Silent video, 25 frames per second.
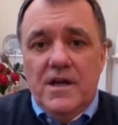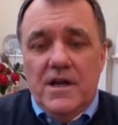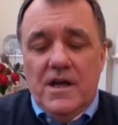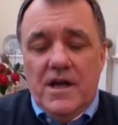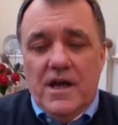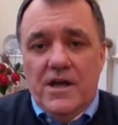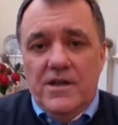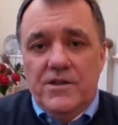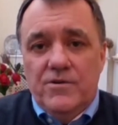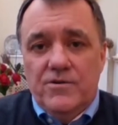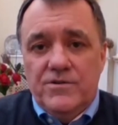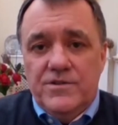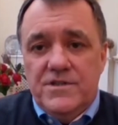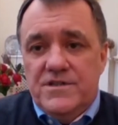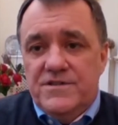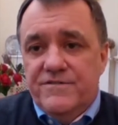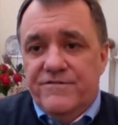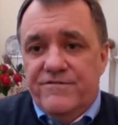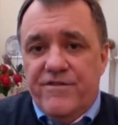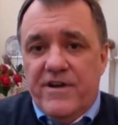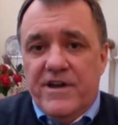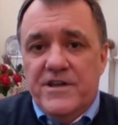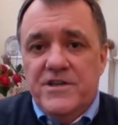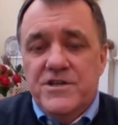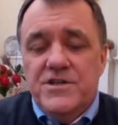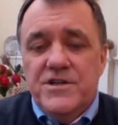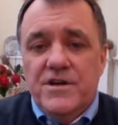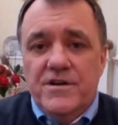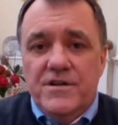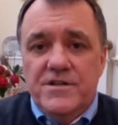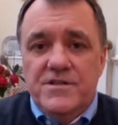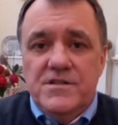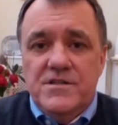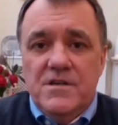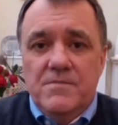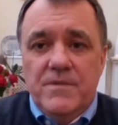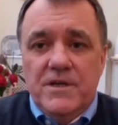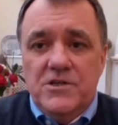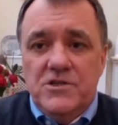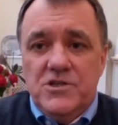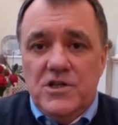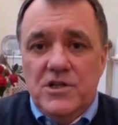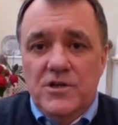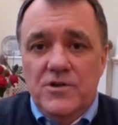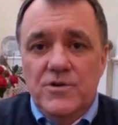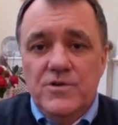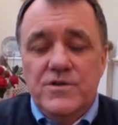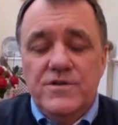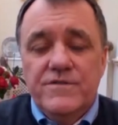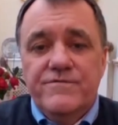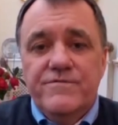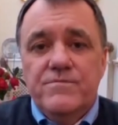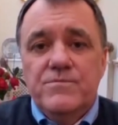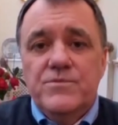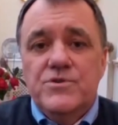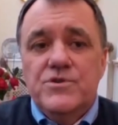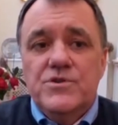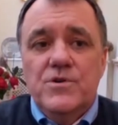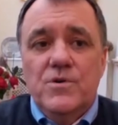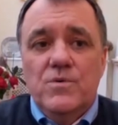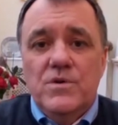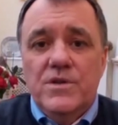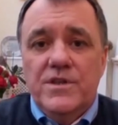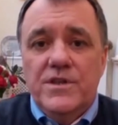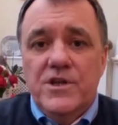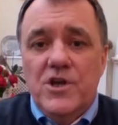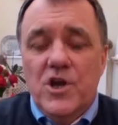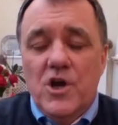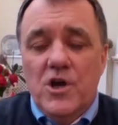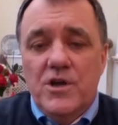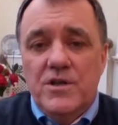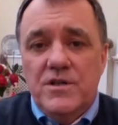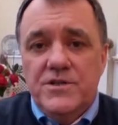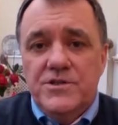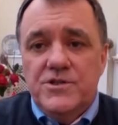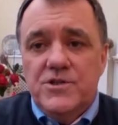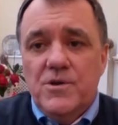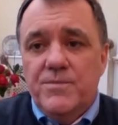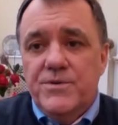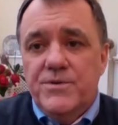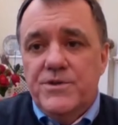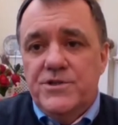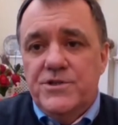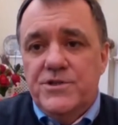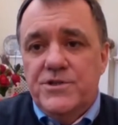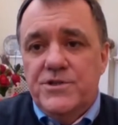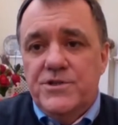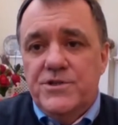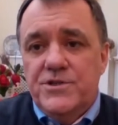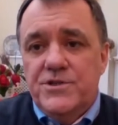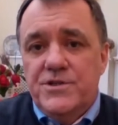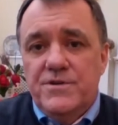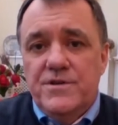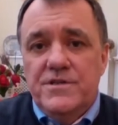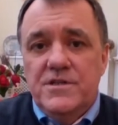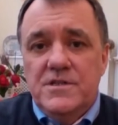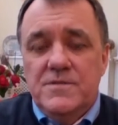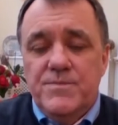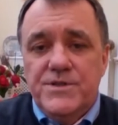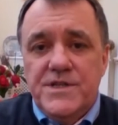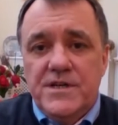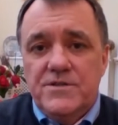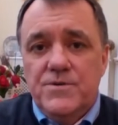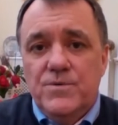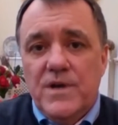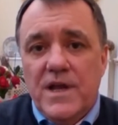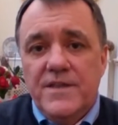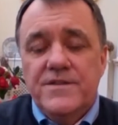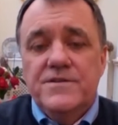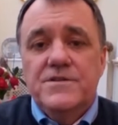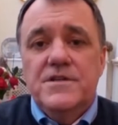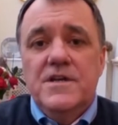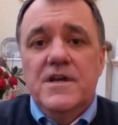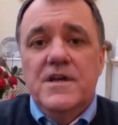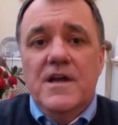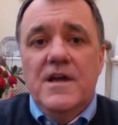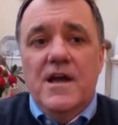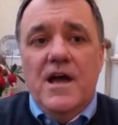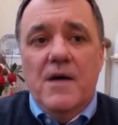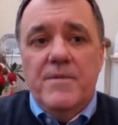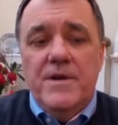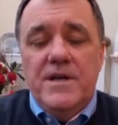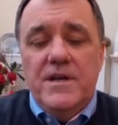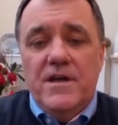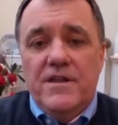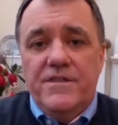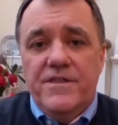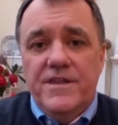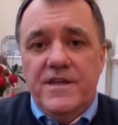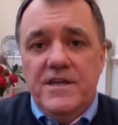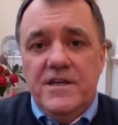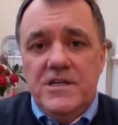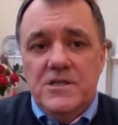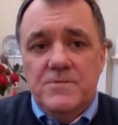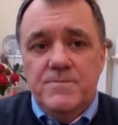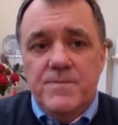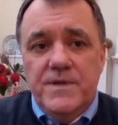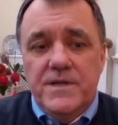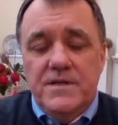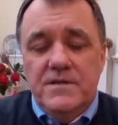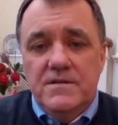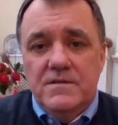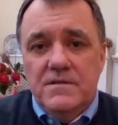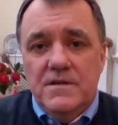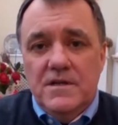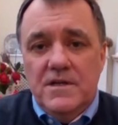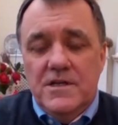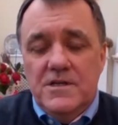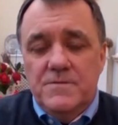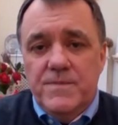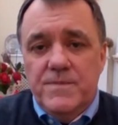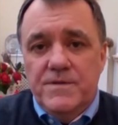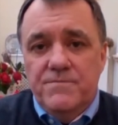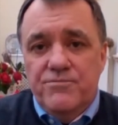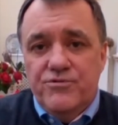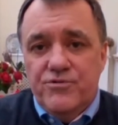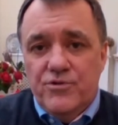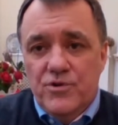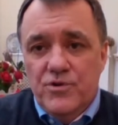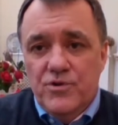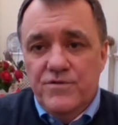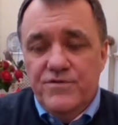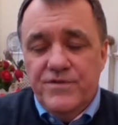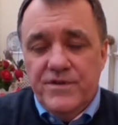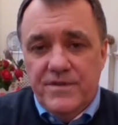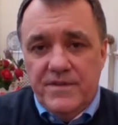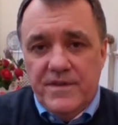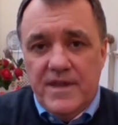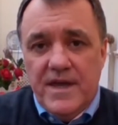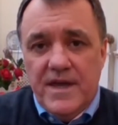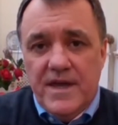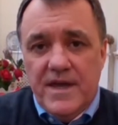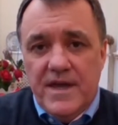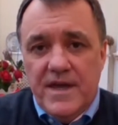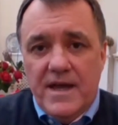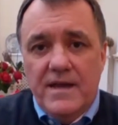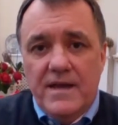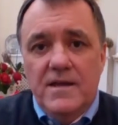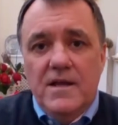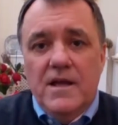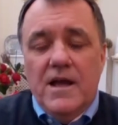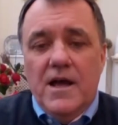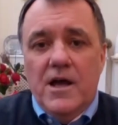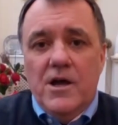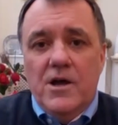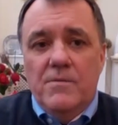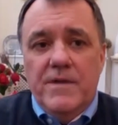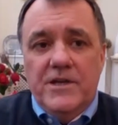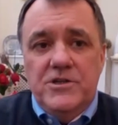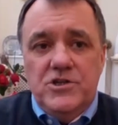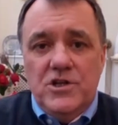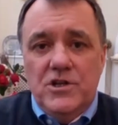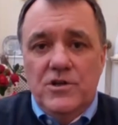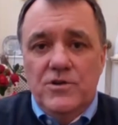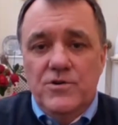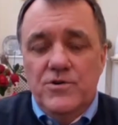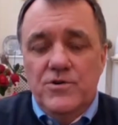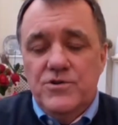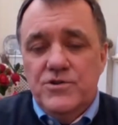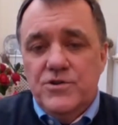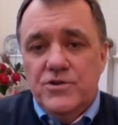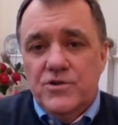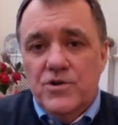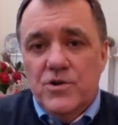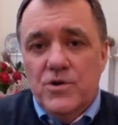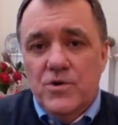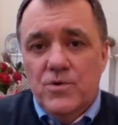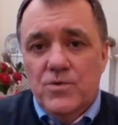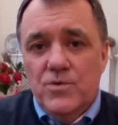disenfranchise them, exclude them from school at the earliest opportunity to protect all others. I mean, I think it's been proven that exclusion